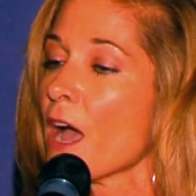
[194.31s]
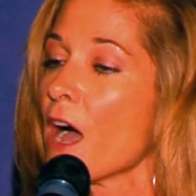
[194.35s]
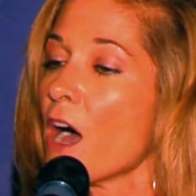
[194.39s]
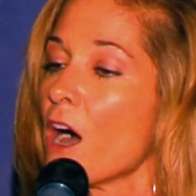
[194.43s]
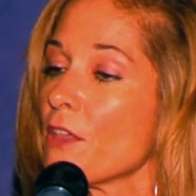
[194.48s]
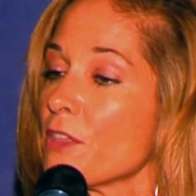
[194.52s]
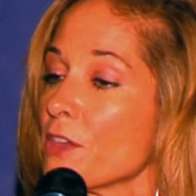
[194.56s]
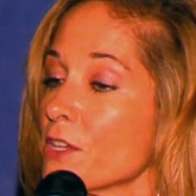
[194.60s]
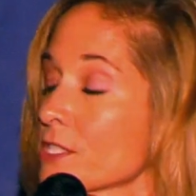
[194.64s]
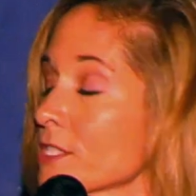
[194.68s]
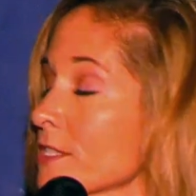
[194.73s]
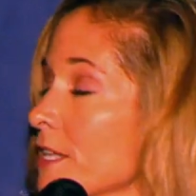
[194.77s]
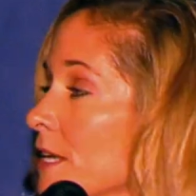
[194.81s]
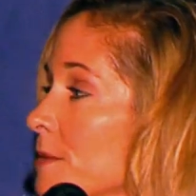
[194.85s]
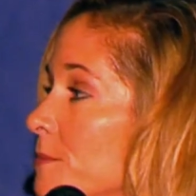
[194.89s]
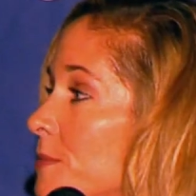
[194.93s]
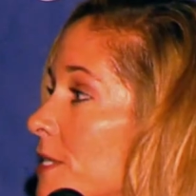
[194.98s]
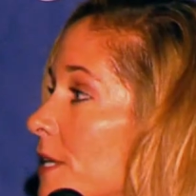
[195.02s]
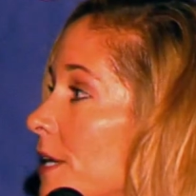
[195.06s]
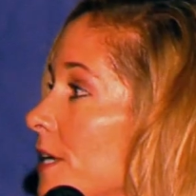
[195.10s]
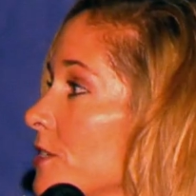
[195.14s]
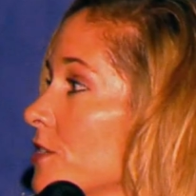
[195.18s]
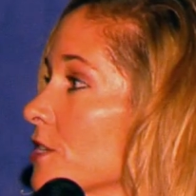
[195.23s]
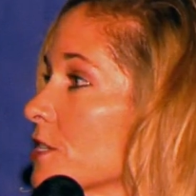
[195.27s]
All those
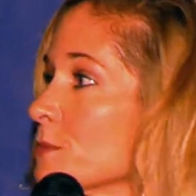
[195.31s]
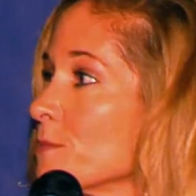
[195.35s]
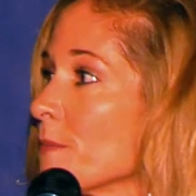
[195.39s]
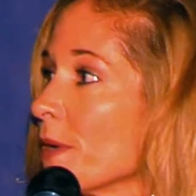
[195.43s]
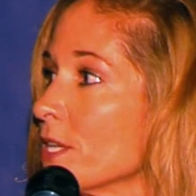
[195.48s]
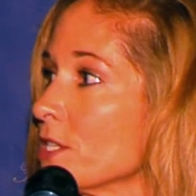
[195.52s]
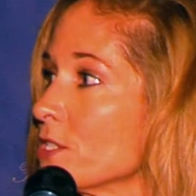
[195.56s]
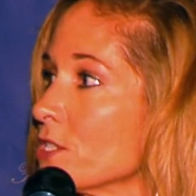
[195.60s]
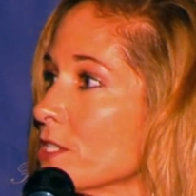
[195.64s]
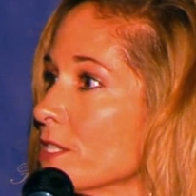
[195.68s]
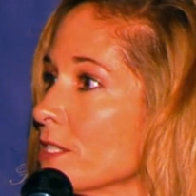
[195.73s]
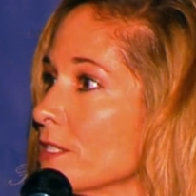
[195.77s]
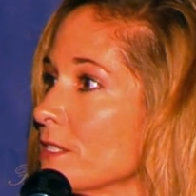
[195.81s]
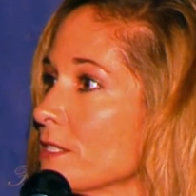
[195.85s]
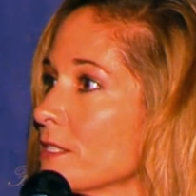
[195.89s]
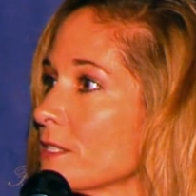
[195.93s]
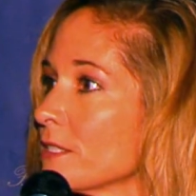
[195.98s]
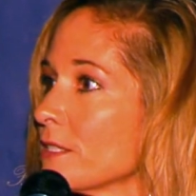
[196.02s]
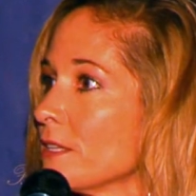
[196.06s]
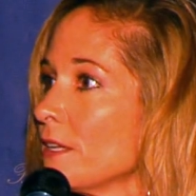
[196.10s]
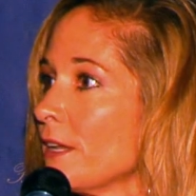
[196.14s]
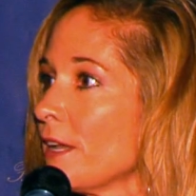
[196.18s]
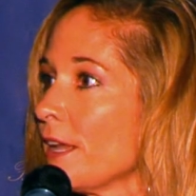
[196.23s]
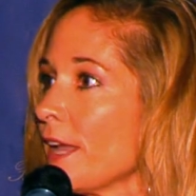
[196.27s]
clubs that I just mentioned,